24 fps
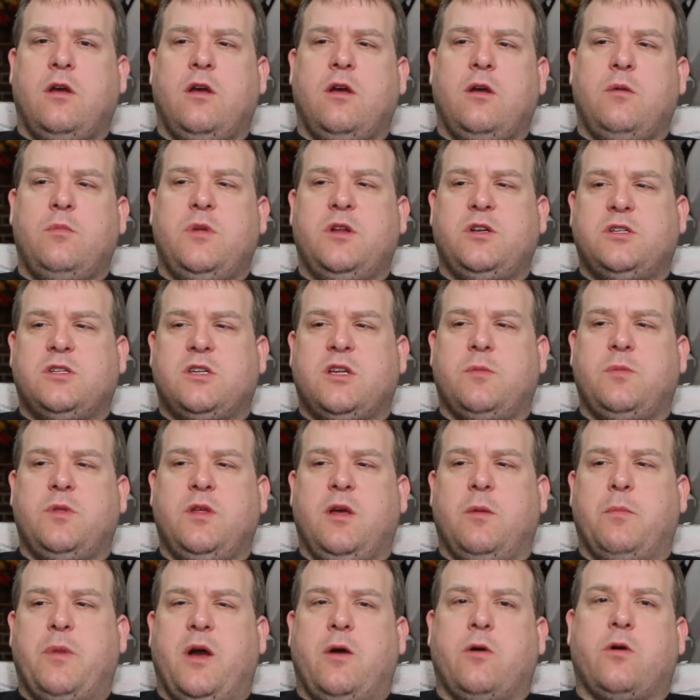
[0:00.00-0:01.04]
mentioned
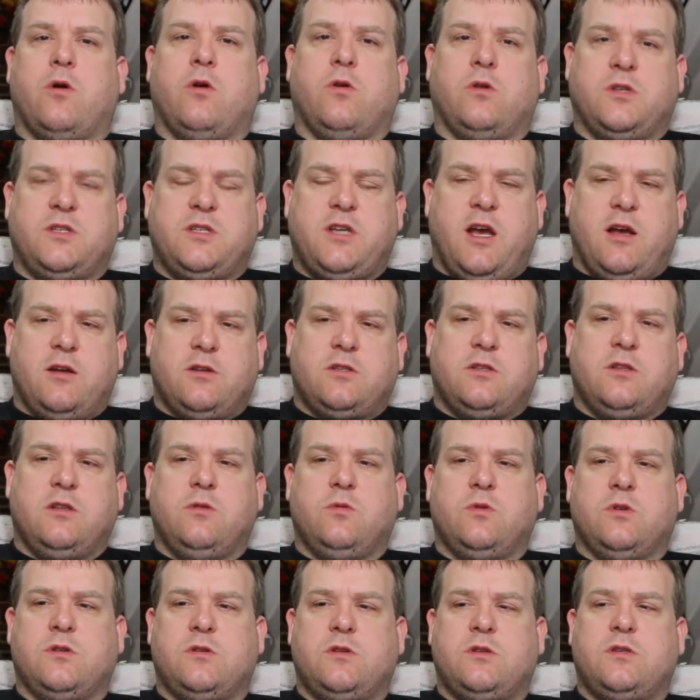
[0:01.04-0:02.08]
something about Girl Scouts, and
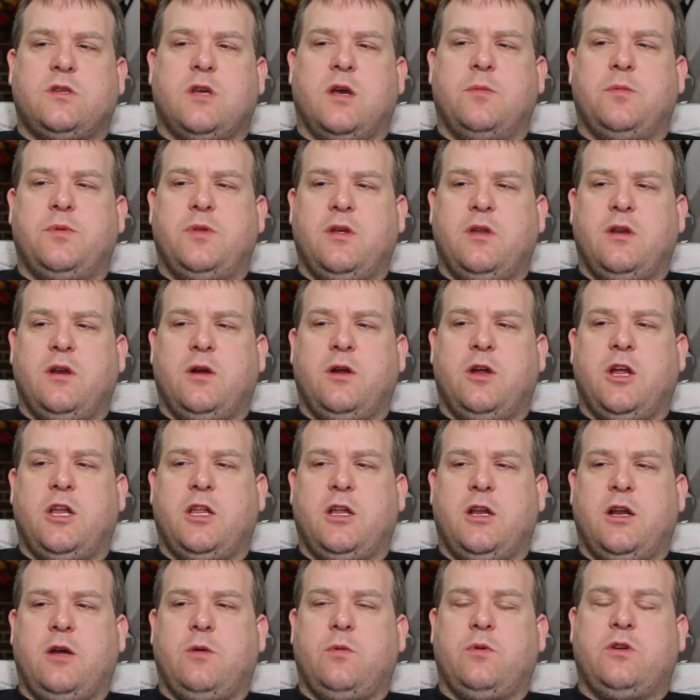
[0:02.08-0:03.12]
there was something that
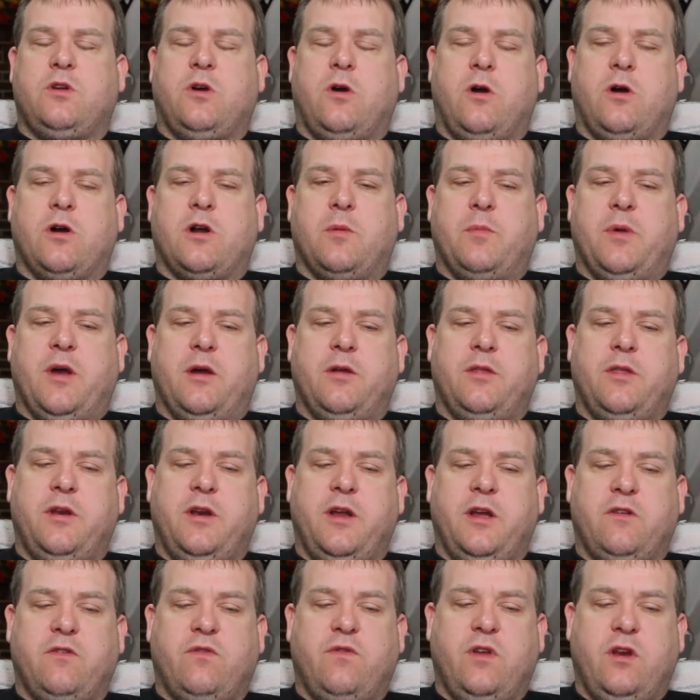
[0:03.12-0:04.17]
I would talk about in the
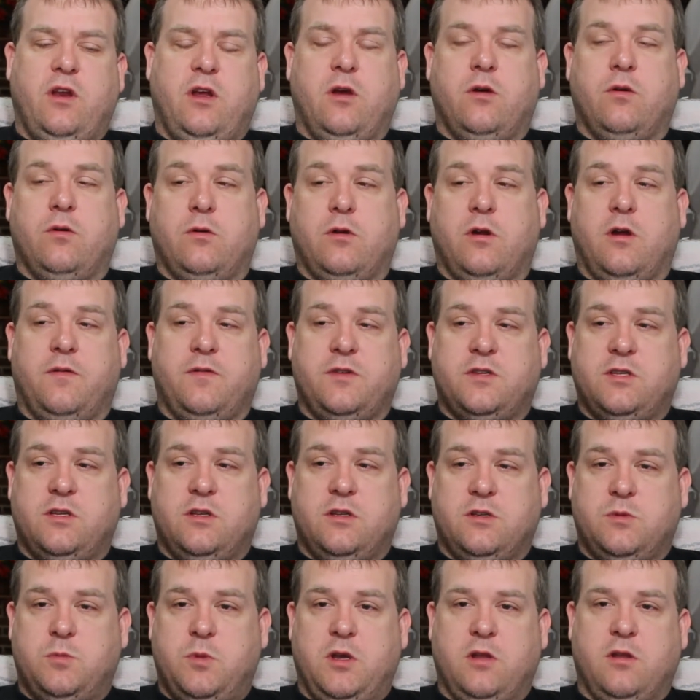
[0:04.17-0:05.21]
next video, and
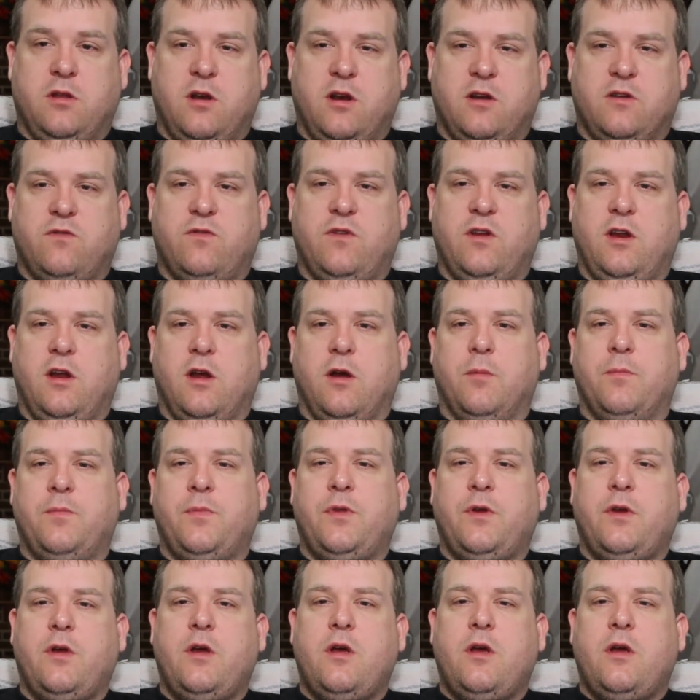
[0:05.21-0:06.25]
obviously this being the next video.
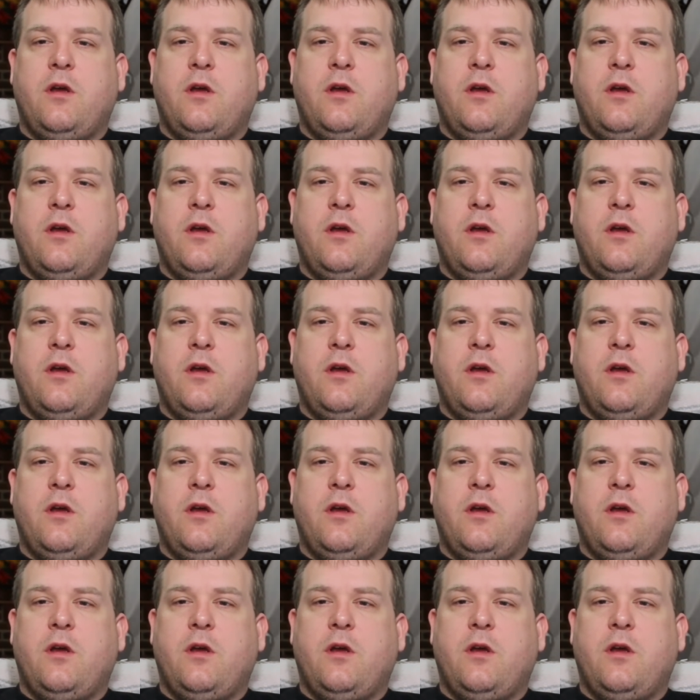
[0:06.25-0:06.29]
